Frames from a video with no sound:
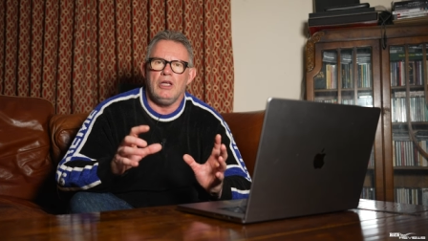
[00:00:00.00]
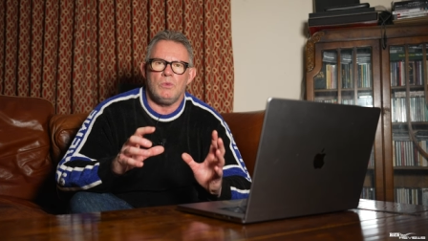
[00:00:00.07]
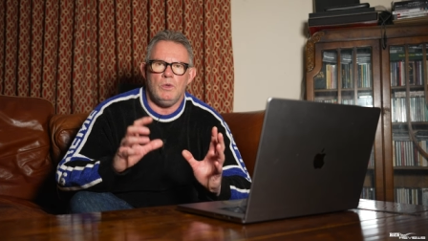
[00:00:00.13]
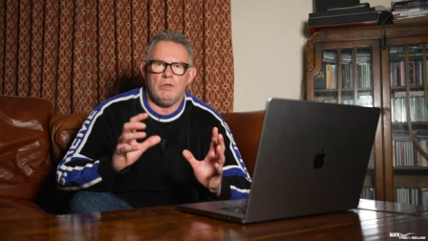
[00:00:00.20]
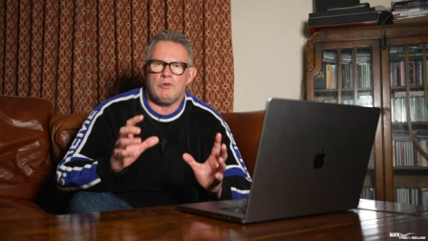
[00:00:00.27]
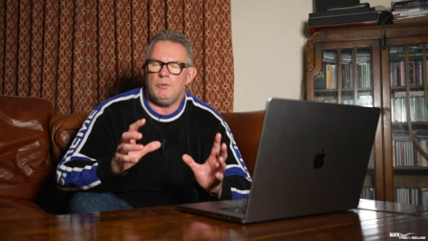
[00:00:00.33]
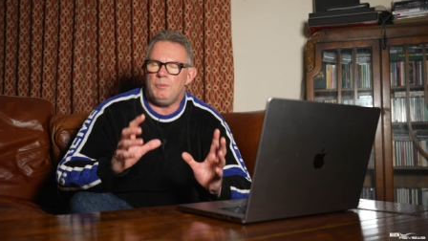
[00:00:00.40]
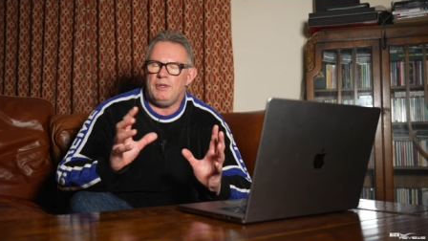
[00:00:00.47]

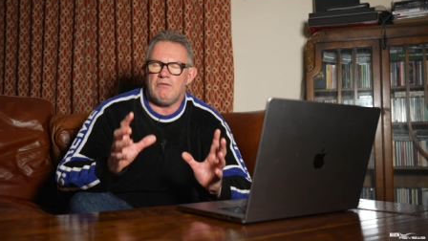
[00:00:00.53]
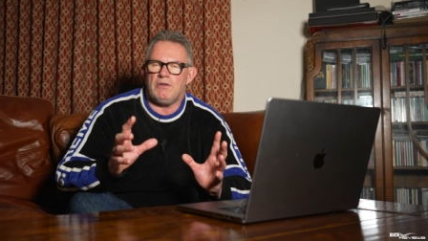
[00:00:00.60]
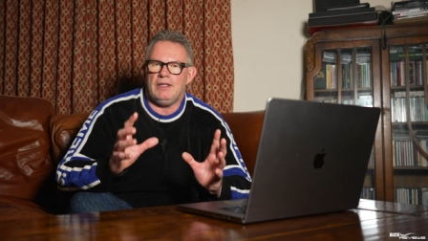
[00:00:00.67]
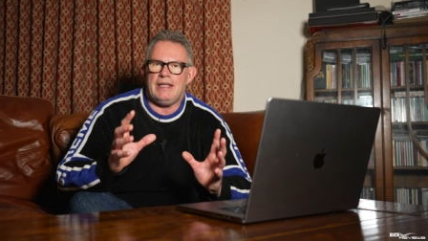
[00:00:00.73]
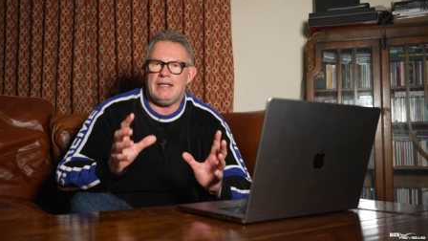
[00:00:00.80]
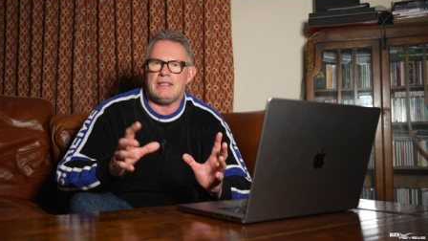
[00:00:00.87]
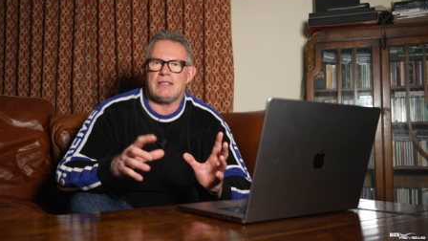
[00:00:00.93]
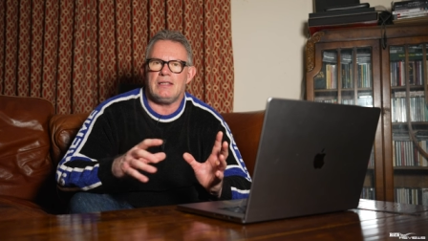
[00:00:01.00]
which would be
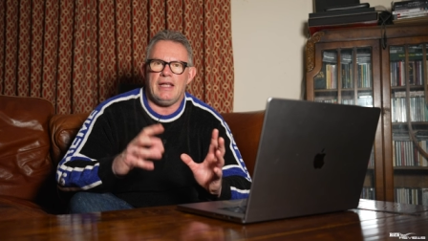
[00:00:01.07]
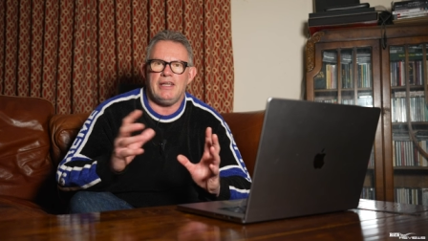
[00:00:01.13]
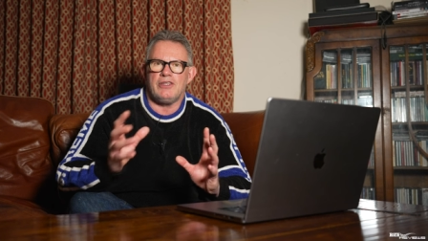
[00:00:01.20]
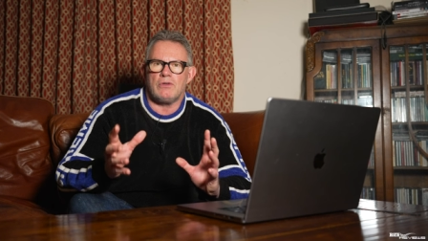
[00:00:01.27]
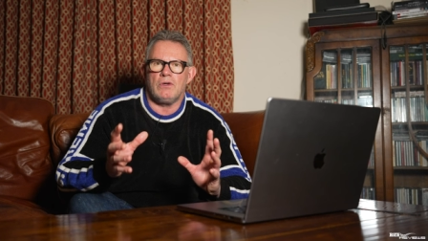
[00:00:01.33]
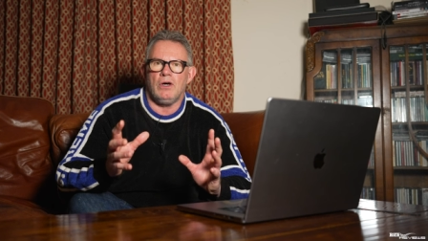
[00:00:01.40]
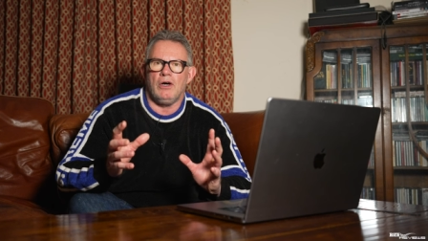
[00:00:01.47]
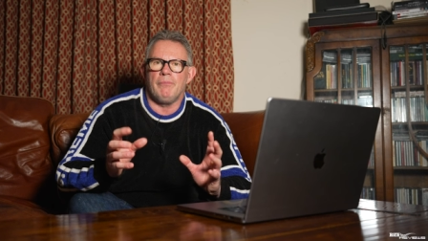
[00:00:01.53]
released
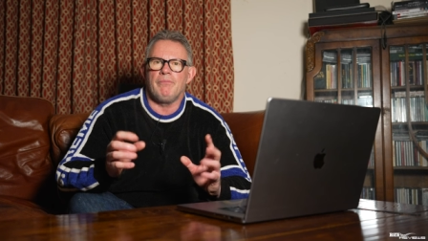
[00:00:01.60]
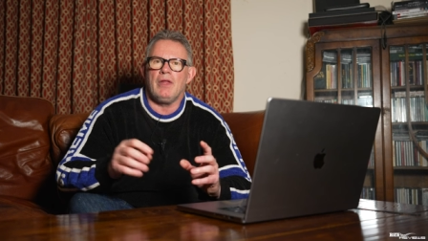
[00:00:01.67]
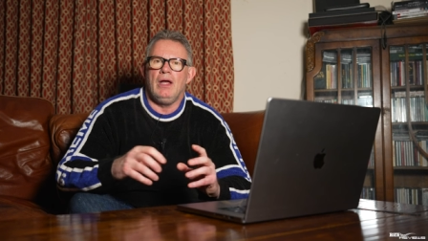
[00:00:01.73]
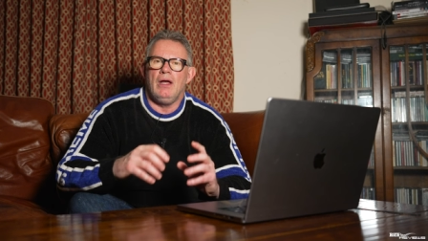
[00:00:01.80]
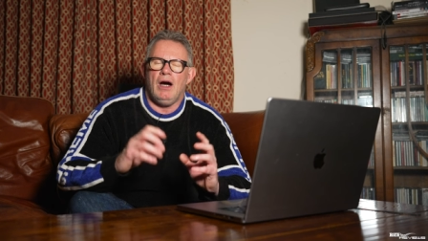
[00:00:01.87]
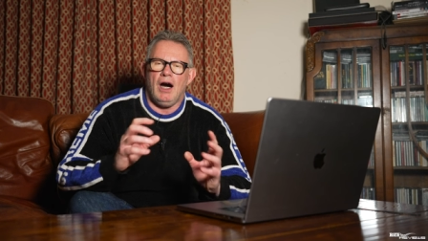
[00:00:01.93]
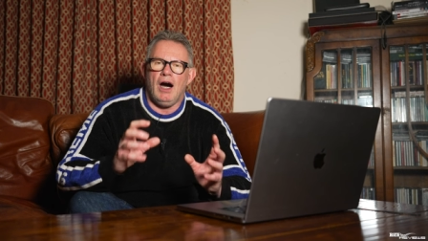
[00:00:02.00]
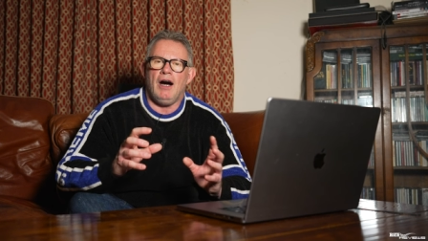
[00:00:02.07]
later on
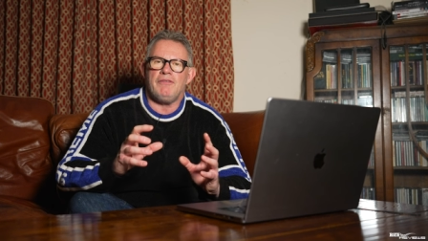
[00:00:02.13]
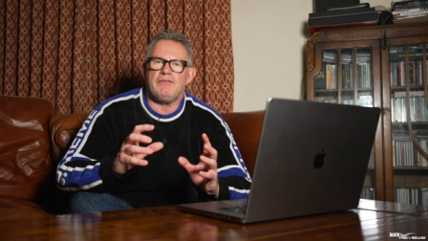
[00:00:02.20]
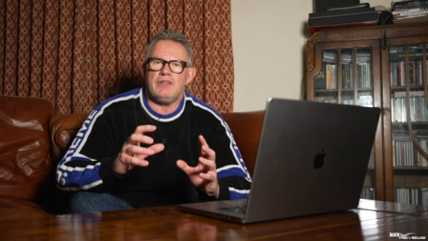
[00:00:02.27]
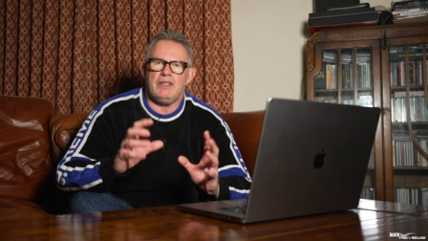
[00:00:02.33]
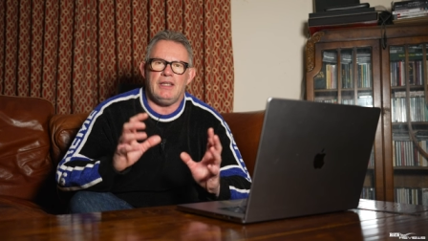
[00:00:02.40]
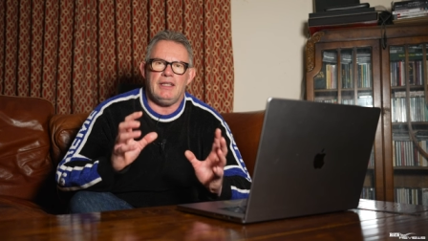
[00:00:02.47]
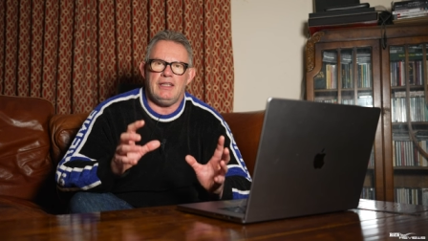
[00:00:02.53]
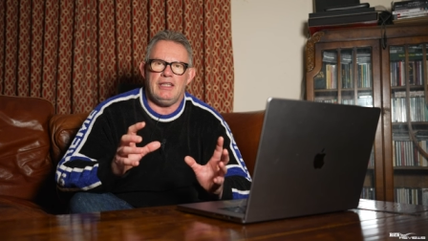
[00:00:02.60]
after
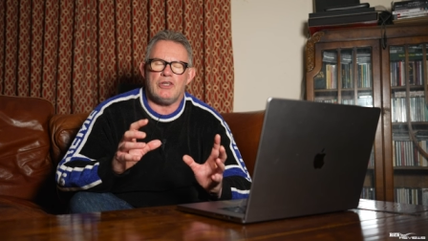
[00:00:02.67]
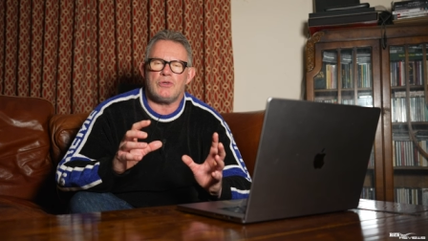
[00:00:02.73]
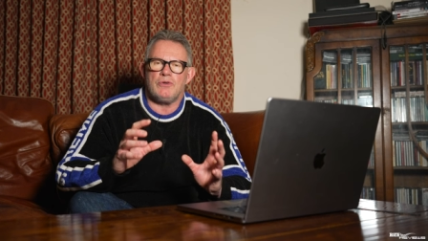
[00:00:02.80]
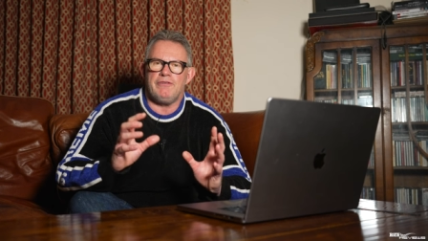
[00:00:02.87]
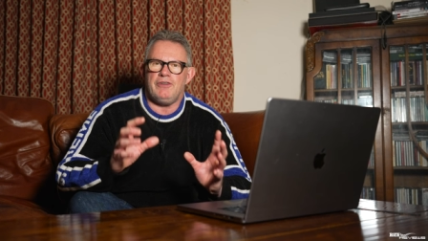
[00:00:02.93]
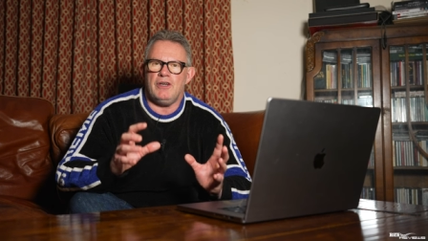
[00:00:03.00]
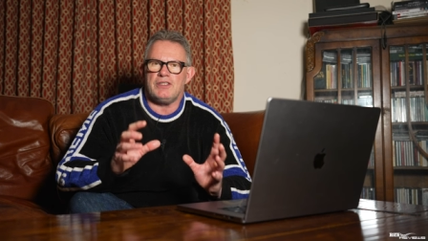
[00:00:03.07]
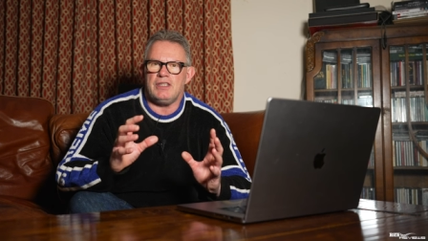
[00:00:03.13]
the initial
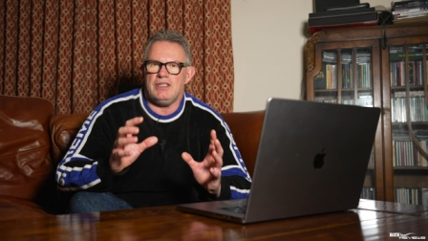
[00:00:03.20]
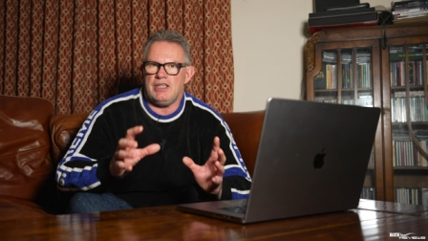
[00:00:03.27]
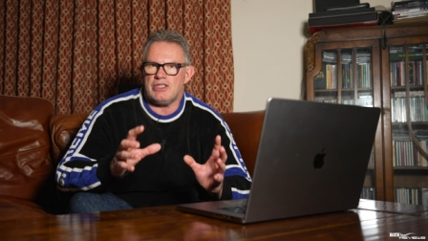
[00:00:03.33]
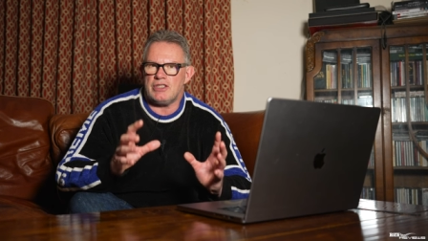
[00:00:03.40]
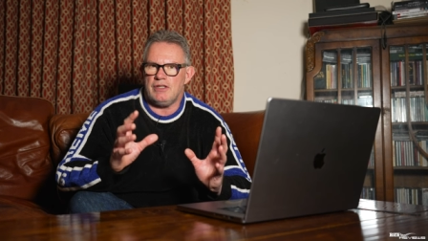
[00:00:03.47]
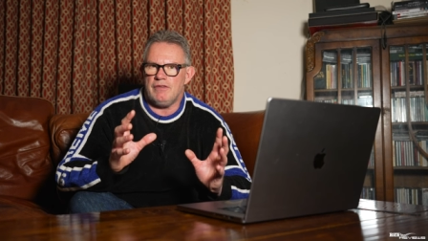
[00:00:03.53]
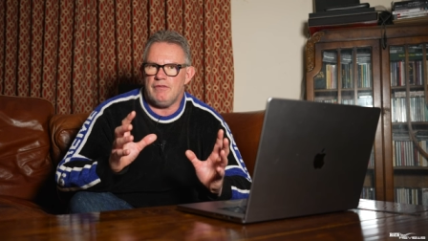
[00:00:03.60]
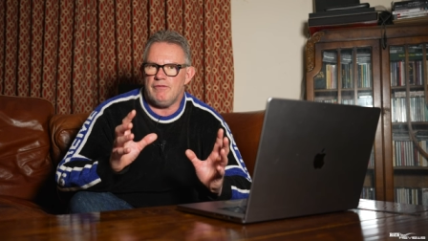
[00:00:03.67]
first
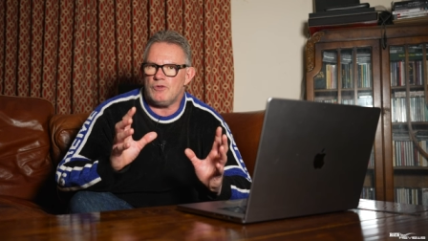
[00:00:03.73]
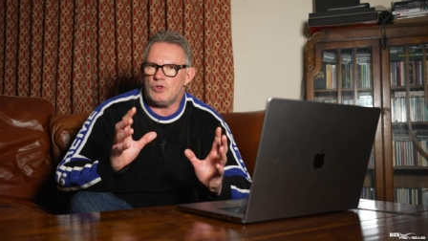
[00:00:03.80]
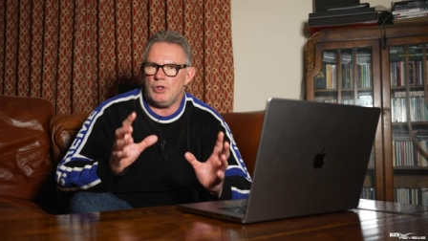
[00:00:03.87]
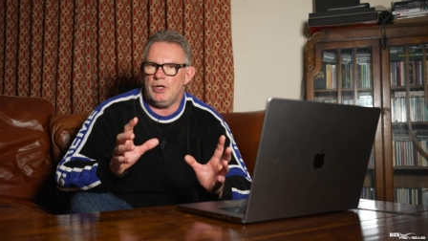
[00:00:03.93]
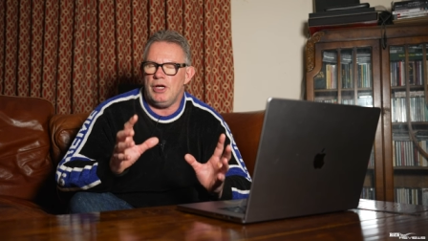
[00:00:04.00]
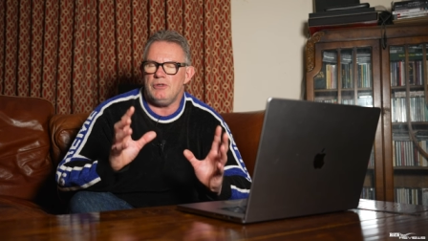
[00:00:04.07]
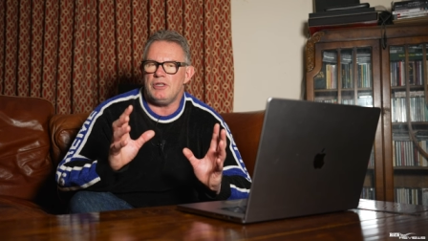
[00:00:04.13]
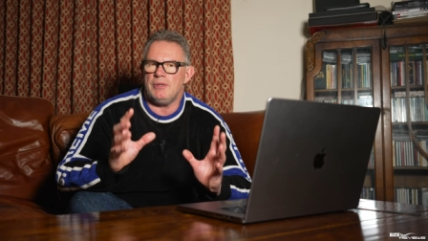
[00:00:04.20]
edition
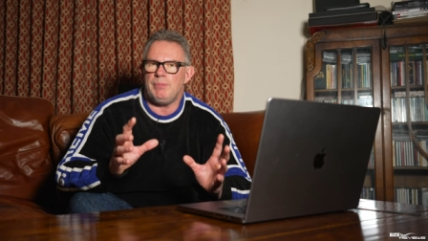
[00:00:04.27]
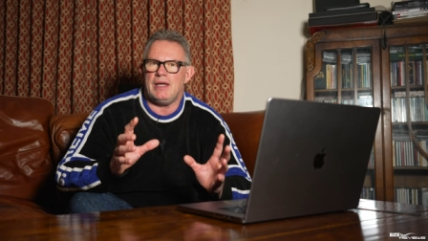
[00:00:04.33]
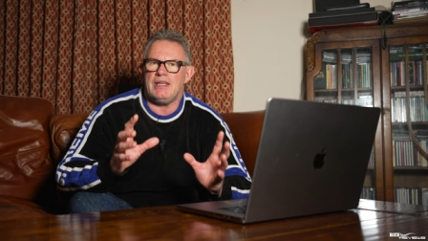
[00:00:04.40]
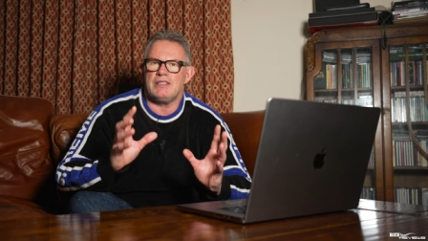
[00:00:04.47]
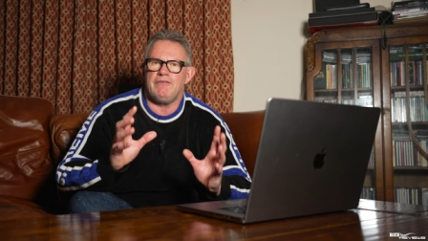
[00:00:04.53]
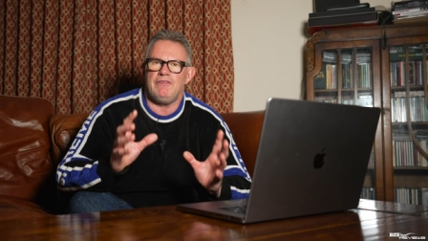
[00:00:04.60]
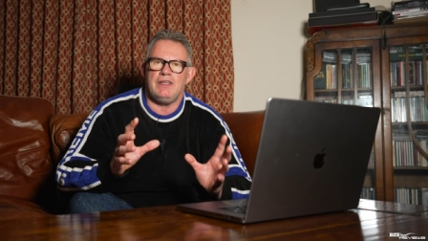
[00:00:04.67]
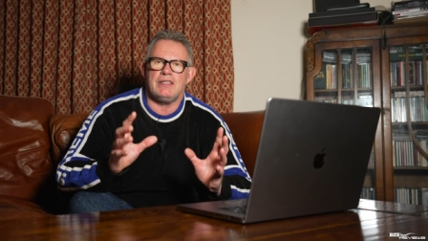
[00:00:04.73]
Toyota
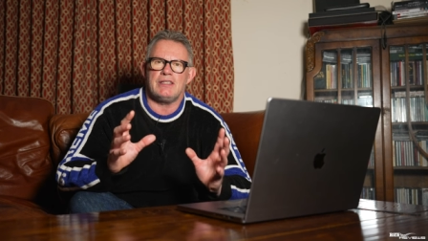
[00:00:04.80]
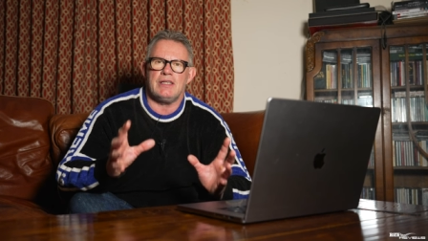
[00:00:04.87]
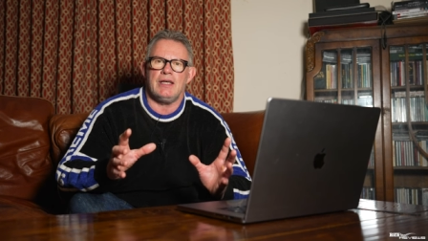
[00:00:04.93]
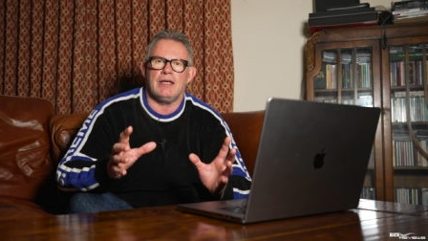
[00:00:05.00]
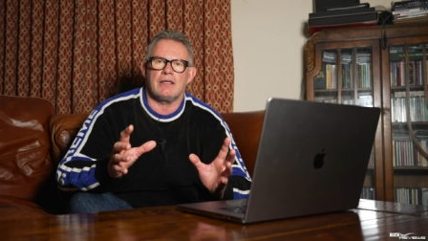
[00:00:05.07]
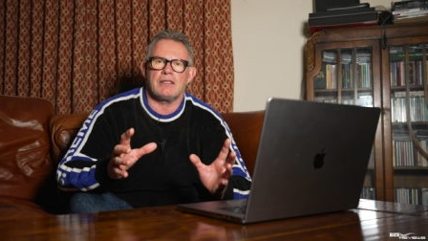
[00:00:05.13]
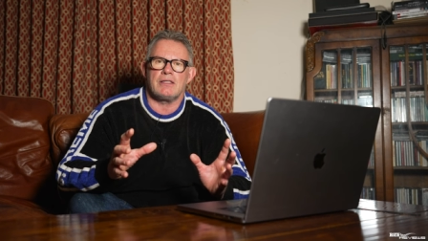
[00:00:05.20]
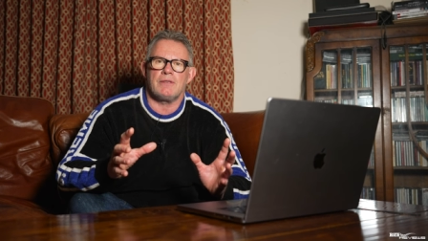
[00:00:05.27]
based
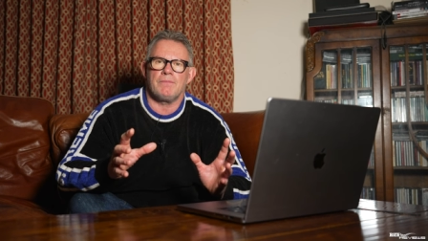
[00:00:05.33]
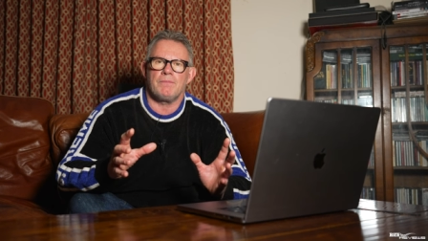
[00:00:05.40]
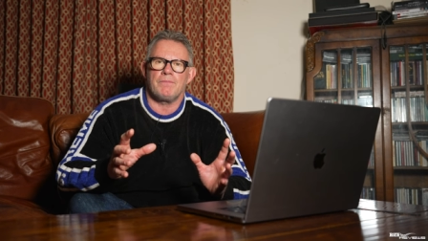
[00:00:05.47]
V6.